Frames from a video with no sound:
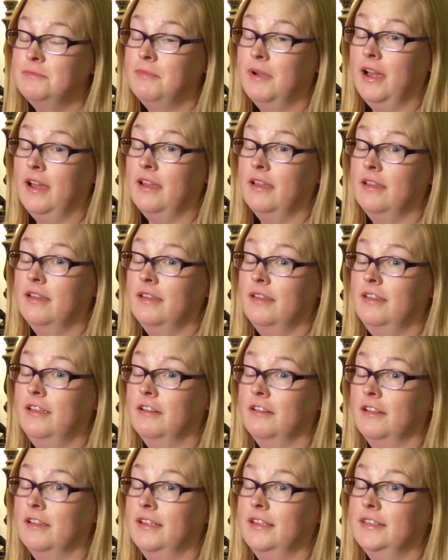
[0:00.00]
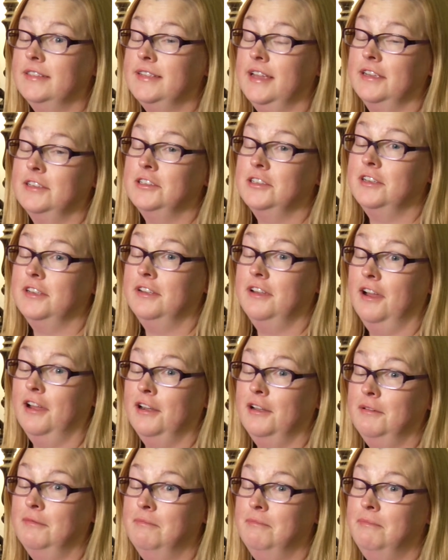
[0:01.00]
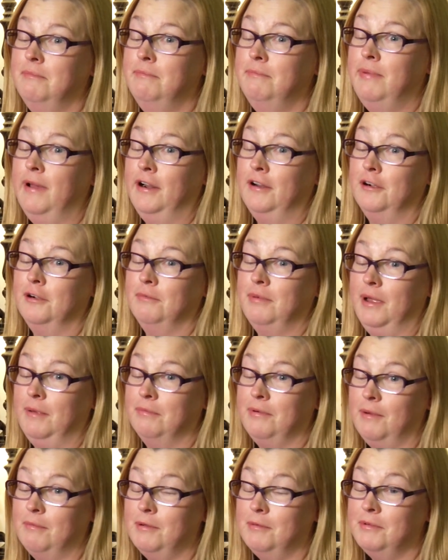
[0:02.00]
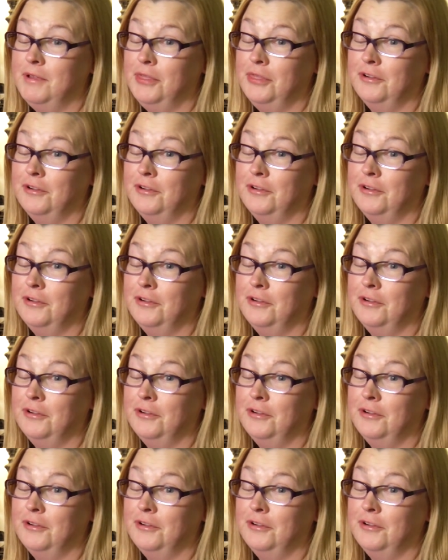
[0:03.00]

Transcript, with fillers: my hearing has actually gotten better by probably